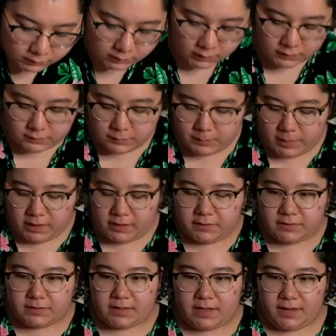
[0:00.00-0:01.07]
Yeah, this pet
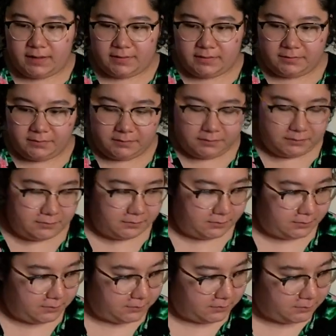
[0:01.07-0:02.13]
is dead.
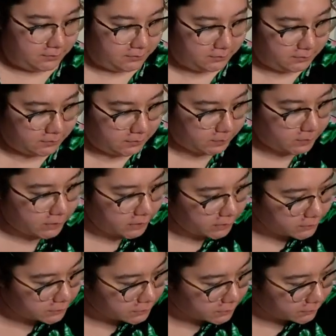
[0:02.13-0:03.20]
That
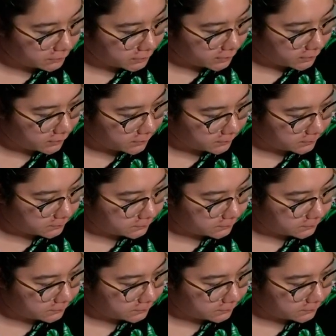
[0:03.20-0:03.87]
is a doorknob.